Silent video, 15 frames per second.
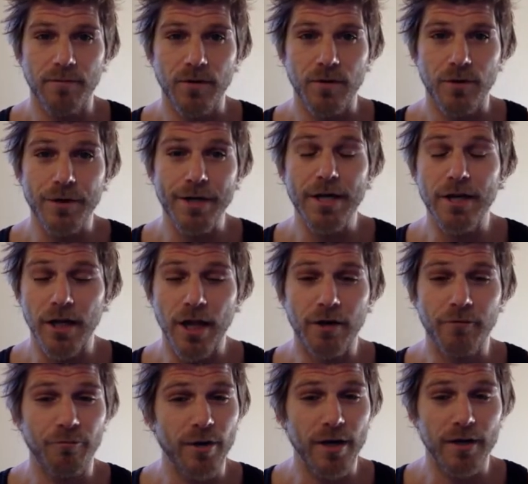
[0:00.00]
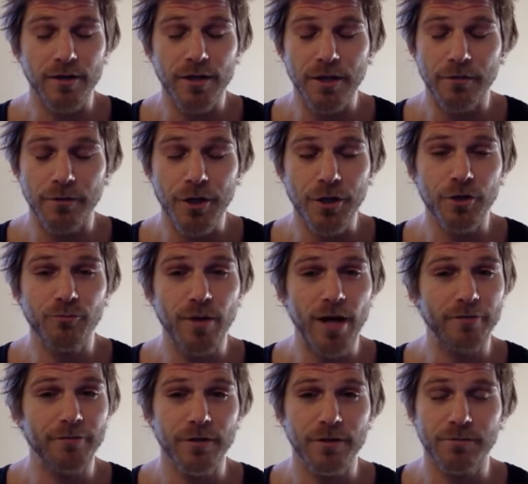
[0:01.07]
you eat a lot of you eat a huge
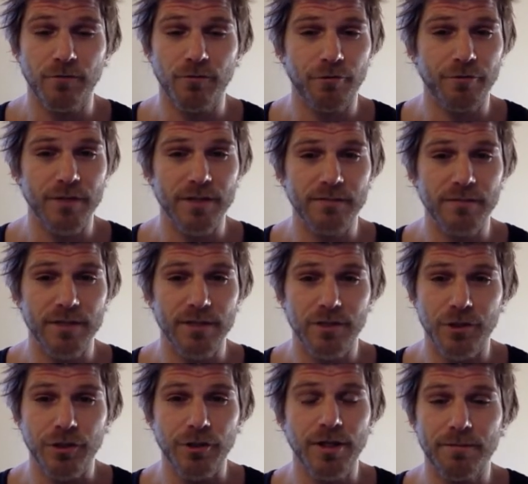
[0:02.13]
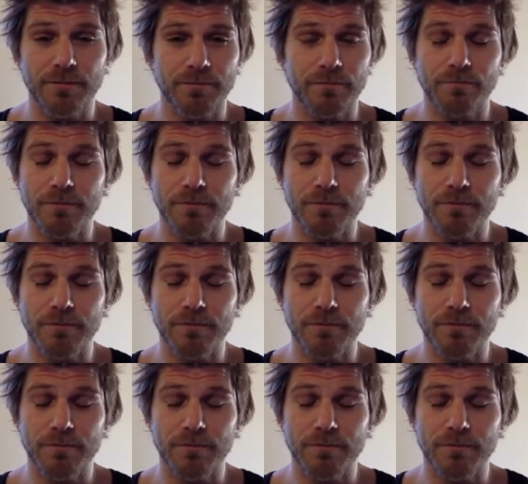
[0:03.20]
breakfast before Christmas. You're good.